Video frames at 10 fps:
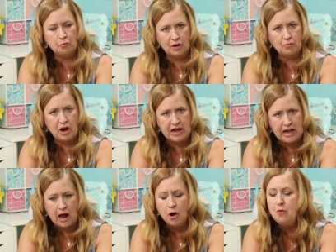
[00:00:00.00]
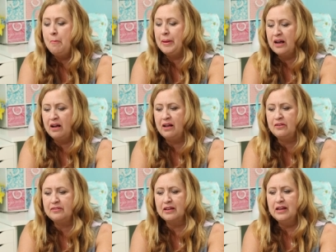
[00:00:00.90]
one right now
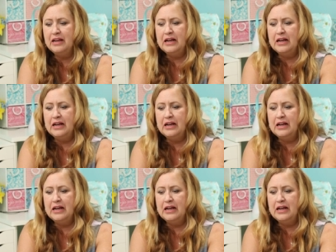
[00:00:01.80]
because